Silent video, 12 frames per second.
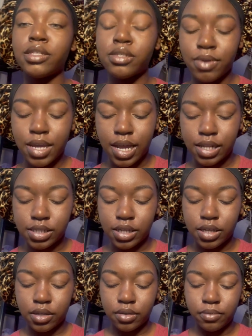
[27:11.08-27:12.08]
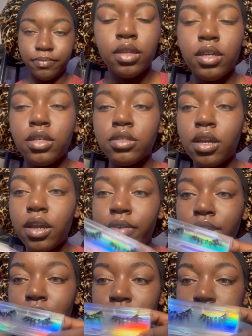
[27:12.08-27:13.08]
so I got time. These are
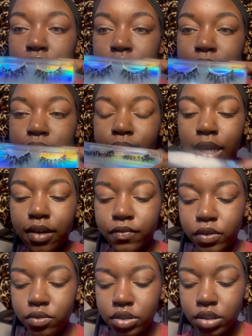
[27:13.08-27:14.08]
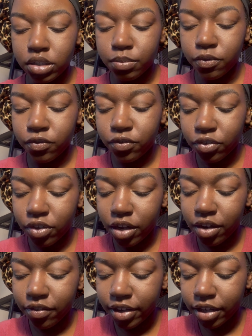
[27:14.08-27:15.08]
already cut. I've used these before
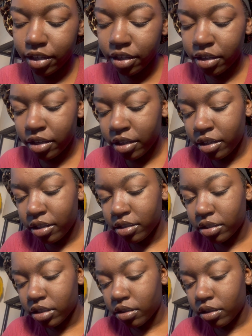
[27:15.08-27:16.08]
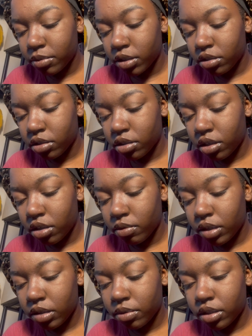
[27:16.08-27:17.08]
already. So I'm just gonna go
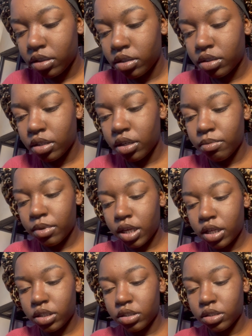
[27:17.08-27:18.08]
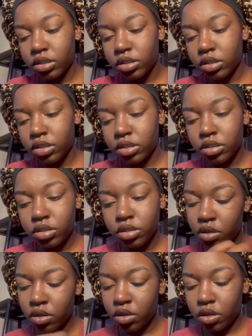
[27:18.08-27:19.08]
in with these same lashes
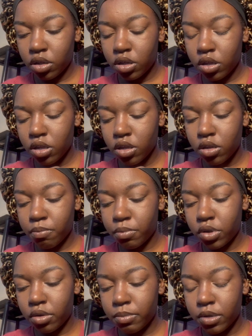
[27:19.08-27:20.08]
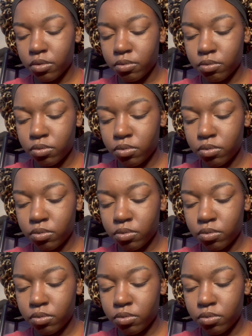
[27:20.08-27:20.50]
and put them on.